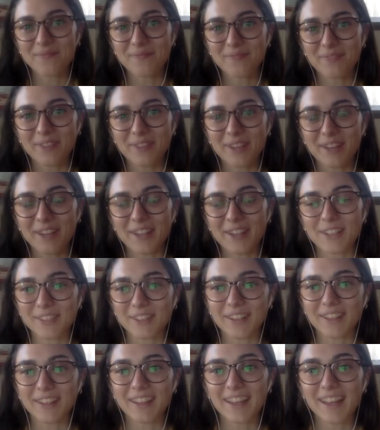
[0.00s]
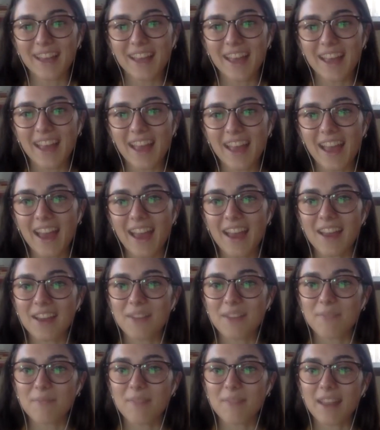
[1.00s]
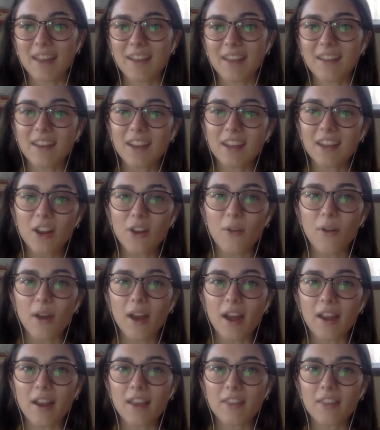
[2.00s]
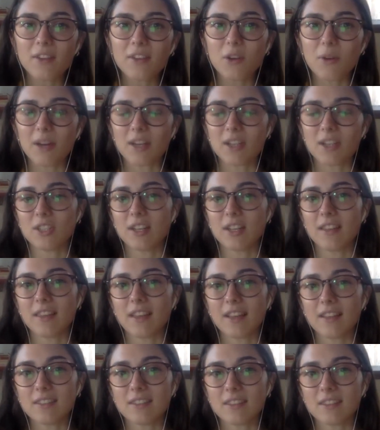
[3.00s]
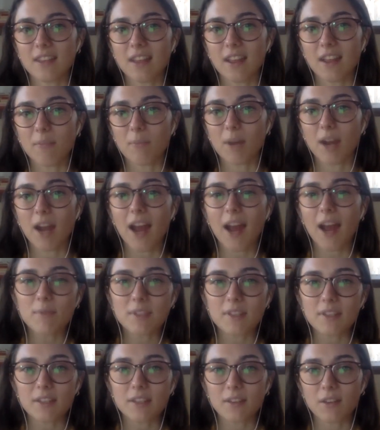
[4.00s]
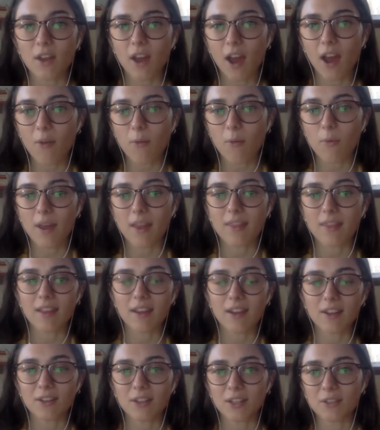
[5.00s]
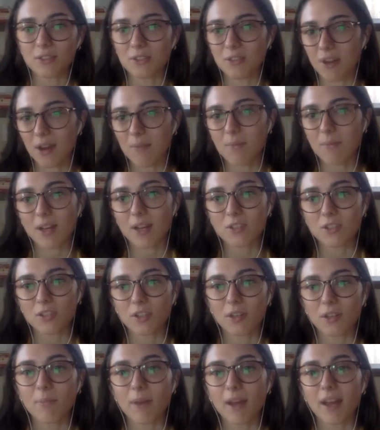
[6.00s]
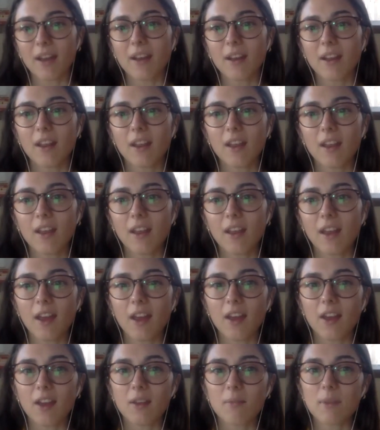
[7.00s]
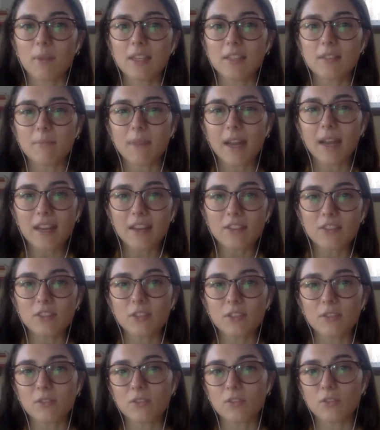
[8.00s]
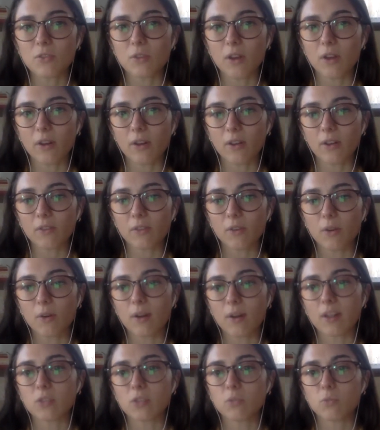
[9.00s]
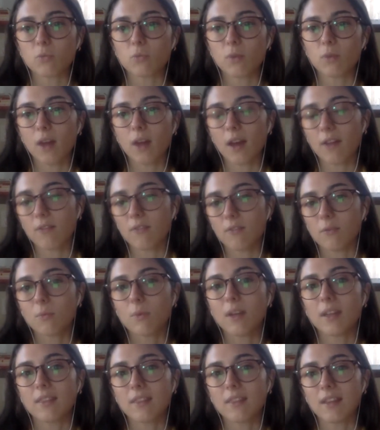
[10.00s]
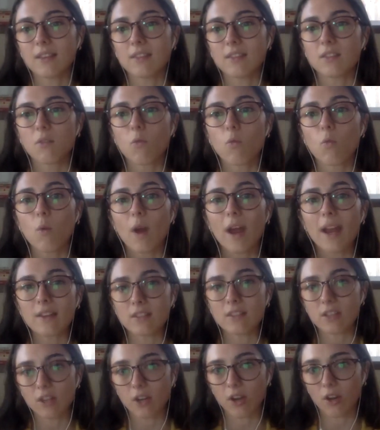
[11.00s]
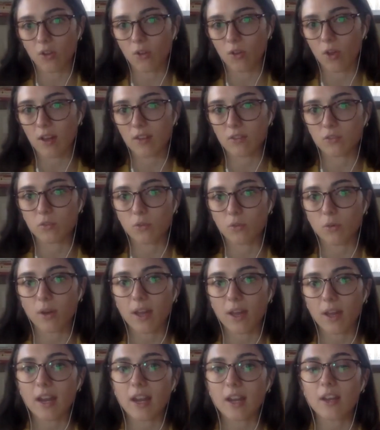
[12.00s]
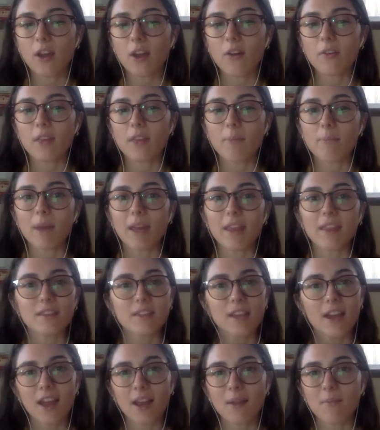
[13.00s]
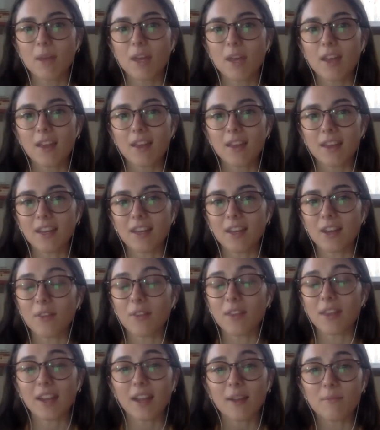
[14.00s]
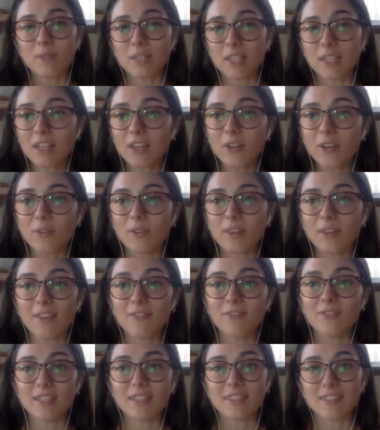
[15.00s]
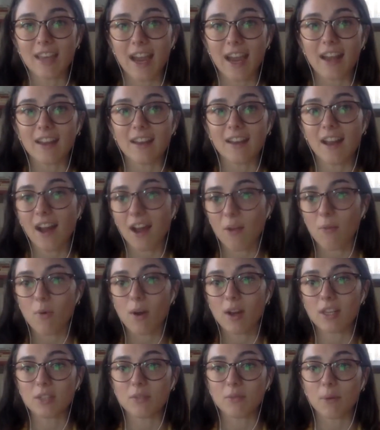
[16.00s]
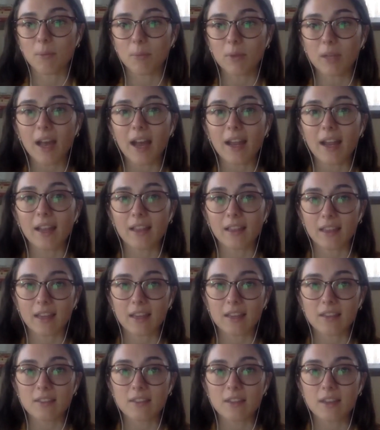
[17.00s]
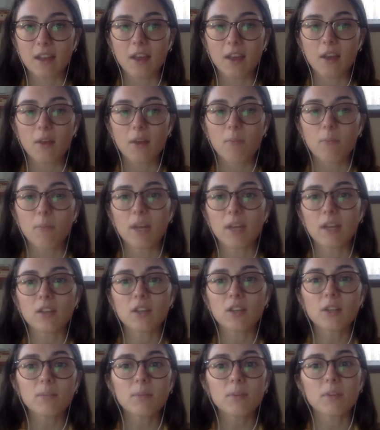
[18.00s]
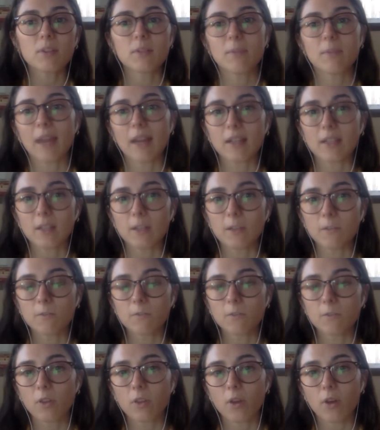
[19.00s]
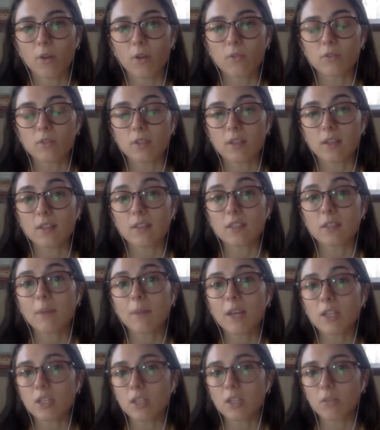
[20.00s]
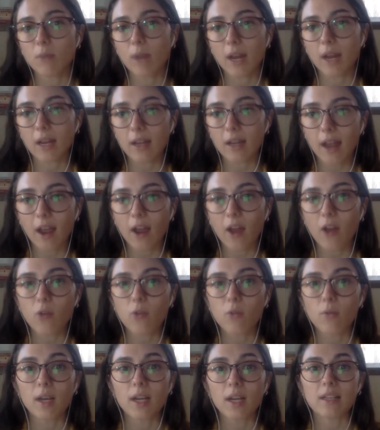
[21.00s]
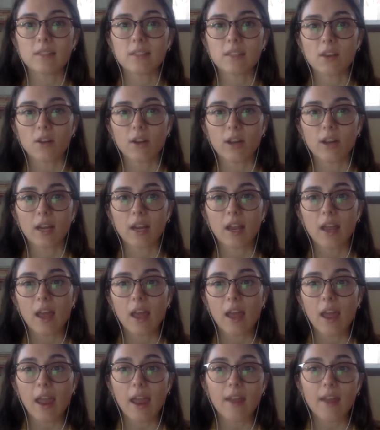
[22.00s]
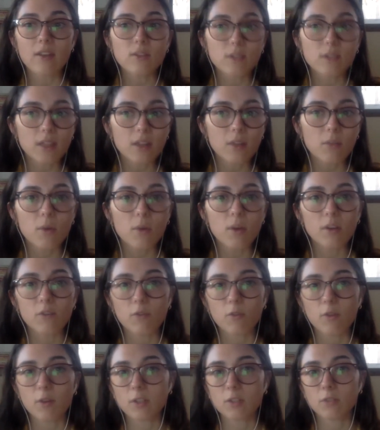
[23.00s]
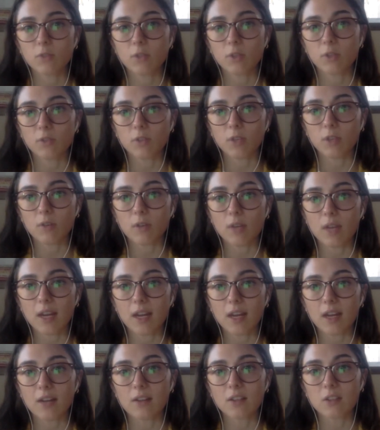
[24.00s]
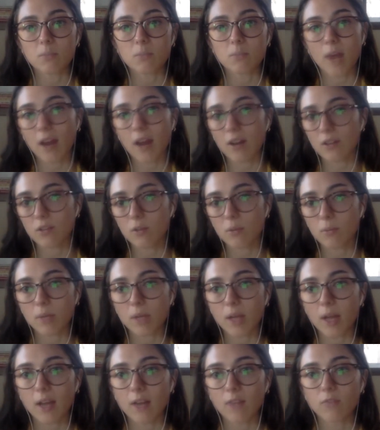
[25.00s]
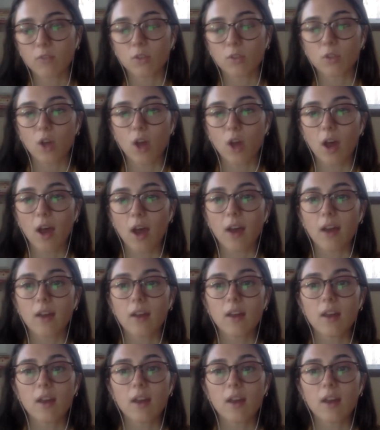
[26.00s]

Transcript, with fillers: Yep. Wonderful. And, you know, another question that's perhaps not one that you're used to, I'm not sure, but is many students struggle, of course, with this, when to go to law school. And I know that by the time, you know, they come to you, they've decided, I want to apply at least. But in your perspective, for those, especially right now, who are considering entering the workforce for a few years prior to applying for law,